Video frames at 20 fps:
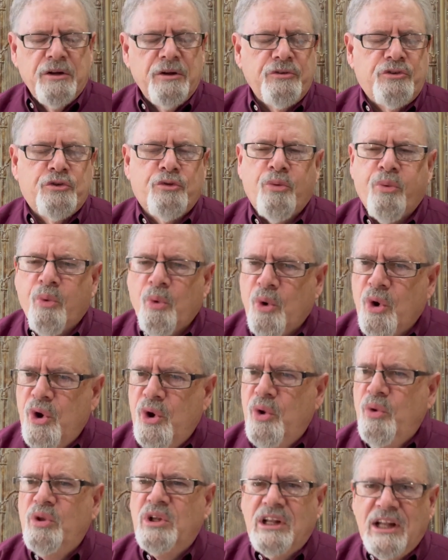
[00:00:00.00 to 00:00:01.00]

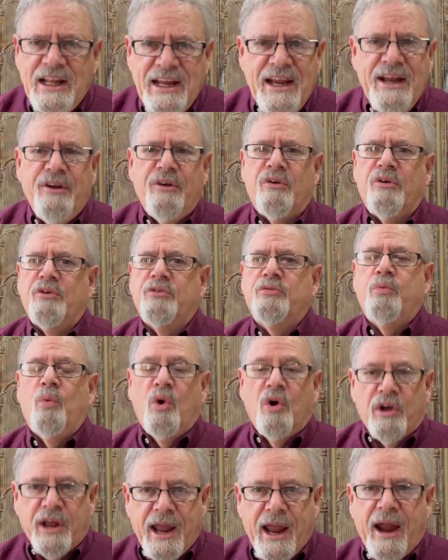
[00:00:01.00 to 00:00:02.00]
True leaders
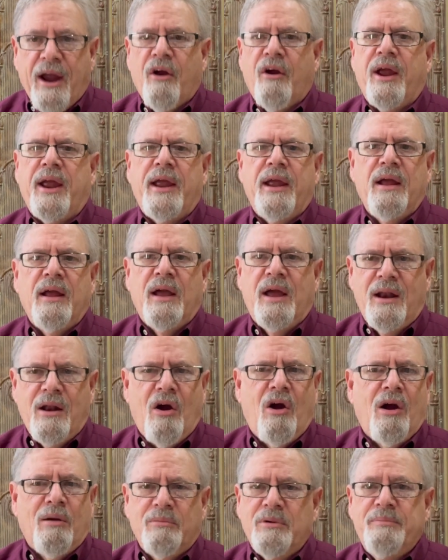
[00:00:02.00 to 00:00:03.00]
will carry an
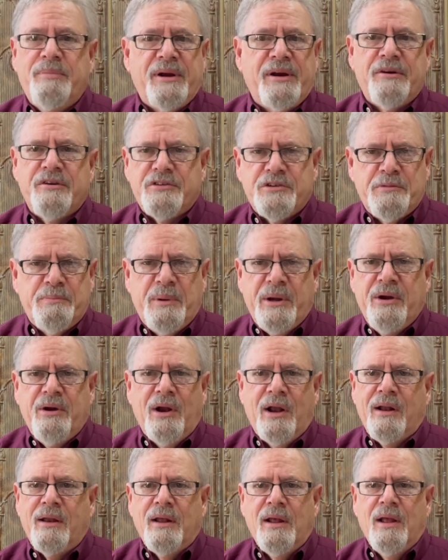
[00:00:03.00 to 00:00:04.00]
armor bearer
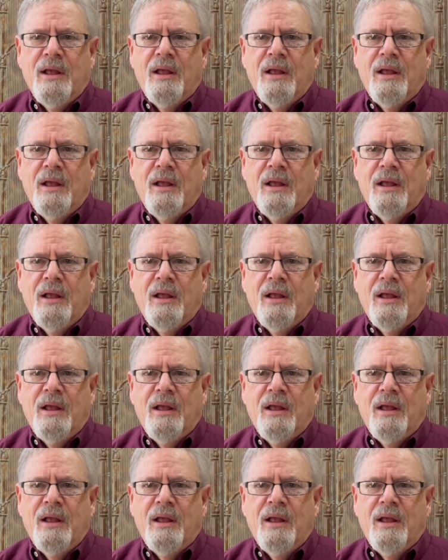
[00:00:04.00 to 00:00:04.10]
spirit.